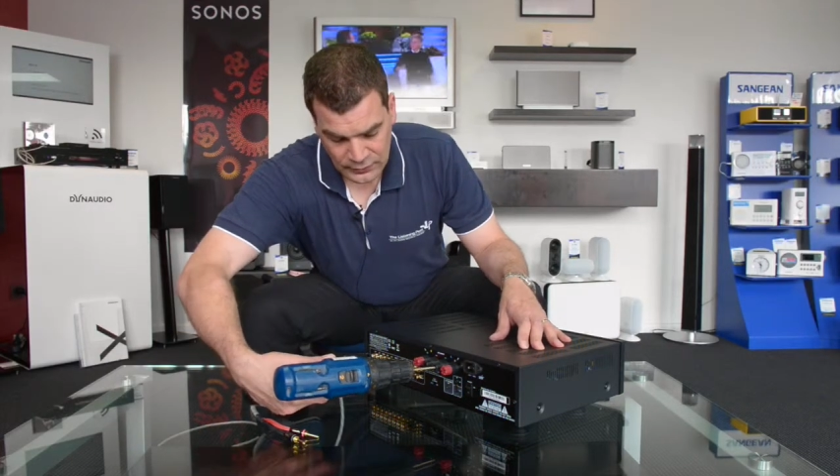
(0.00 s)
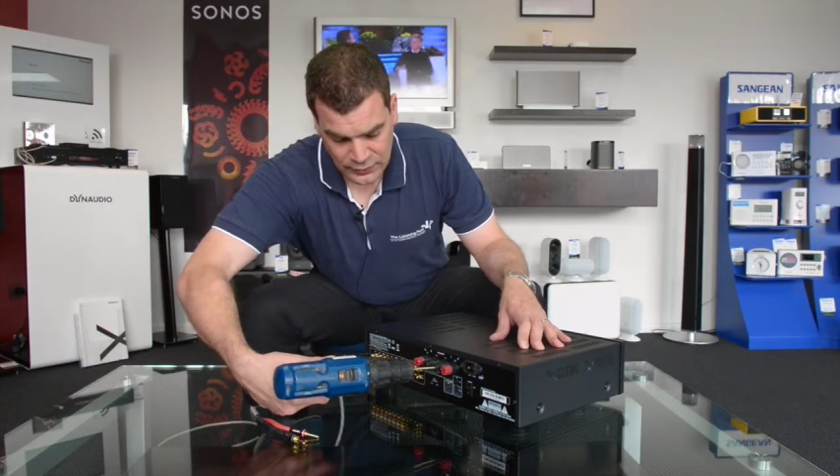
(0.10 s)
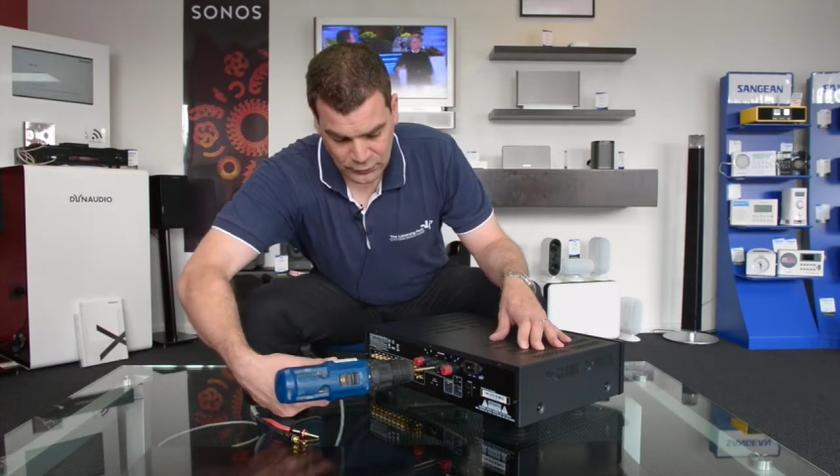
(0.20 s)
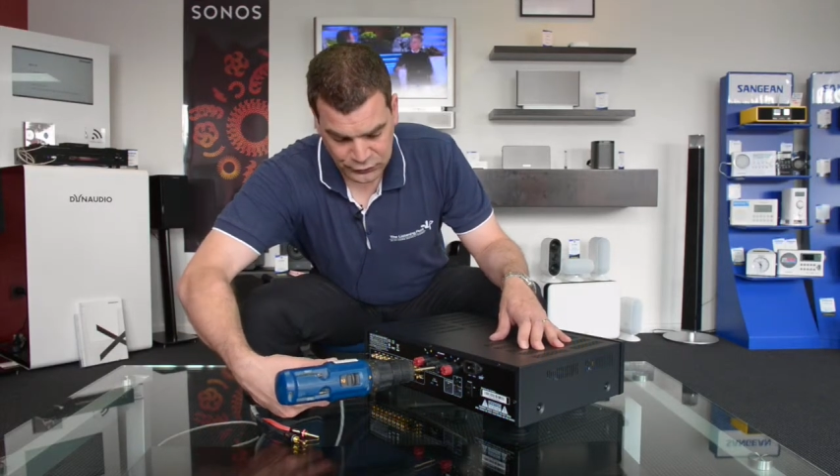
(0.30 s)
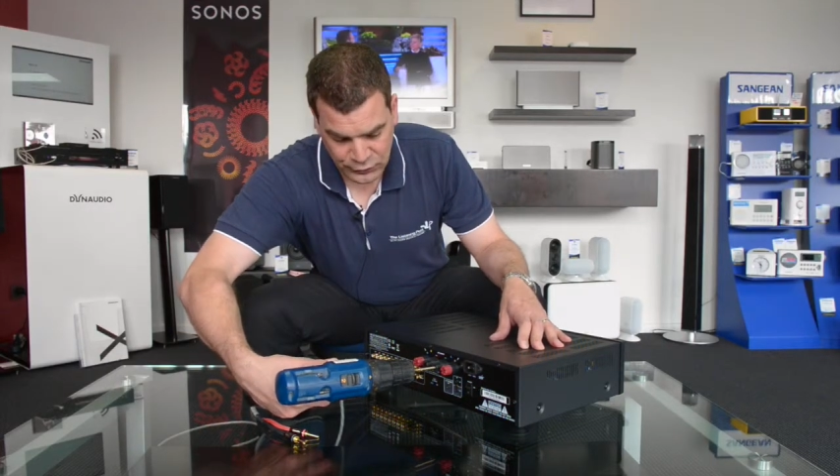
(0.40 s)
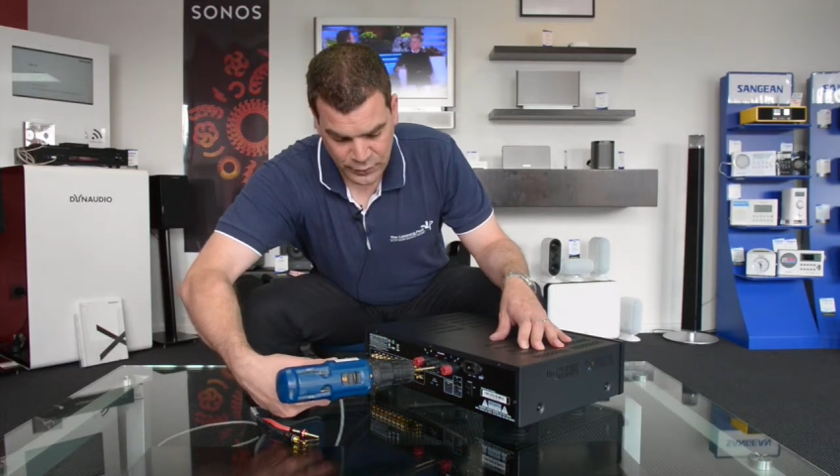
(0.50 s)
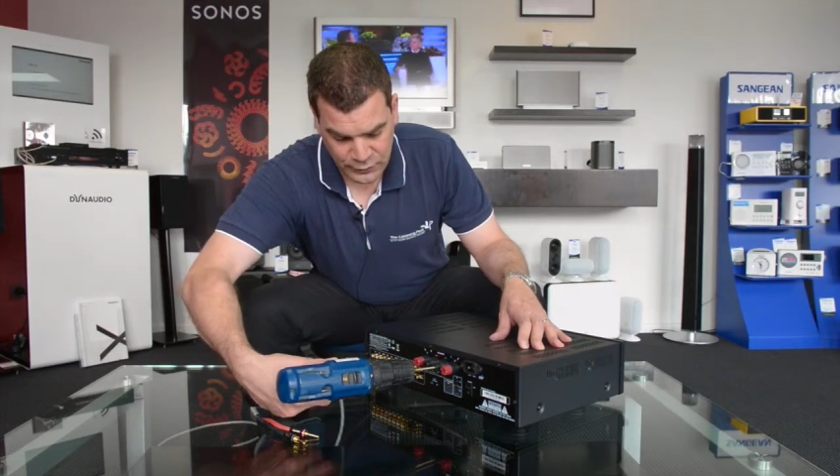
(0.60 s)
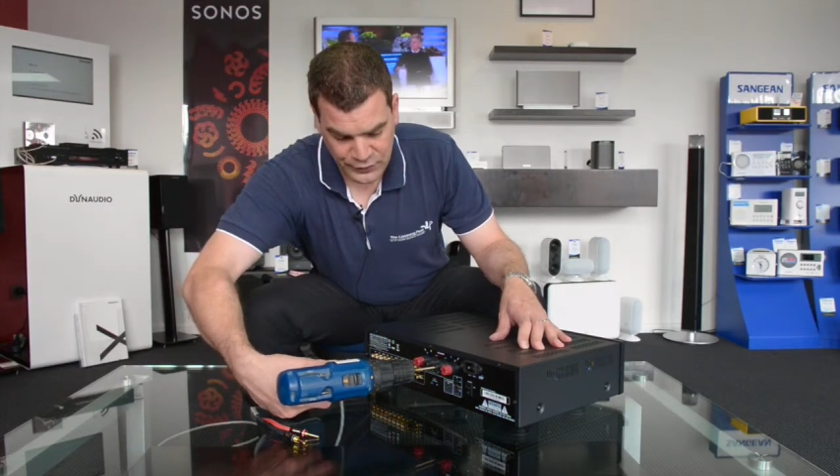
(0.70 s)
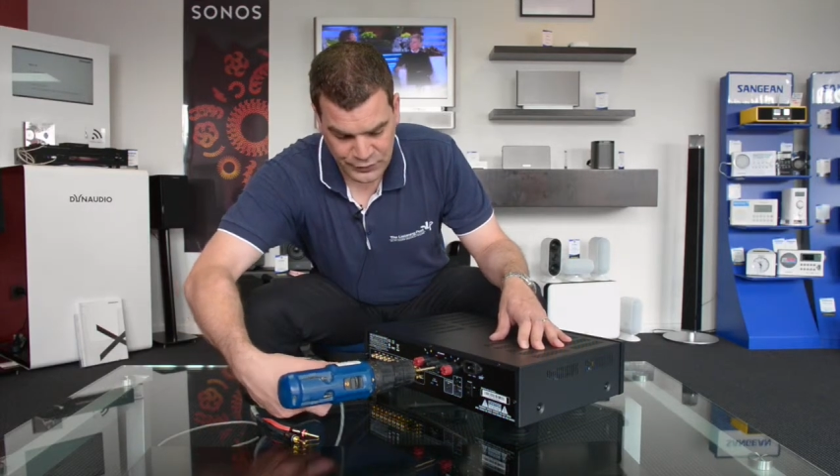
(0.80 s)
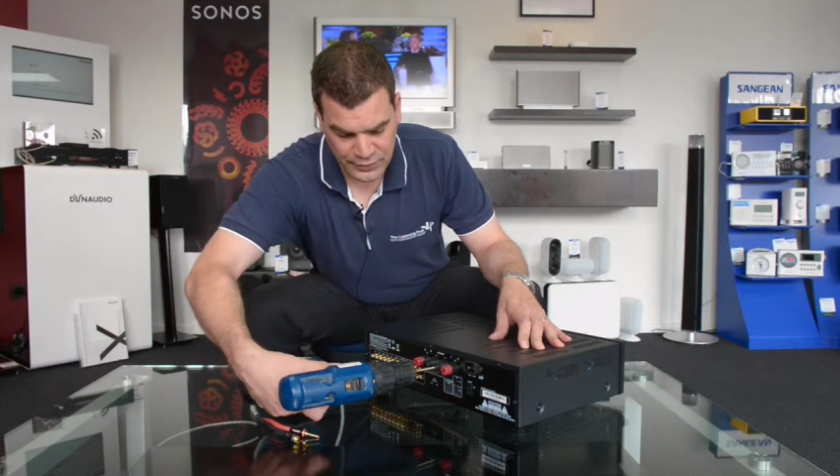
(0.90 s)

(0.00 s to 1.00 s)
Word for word: little squirt with a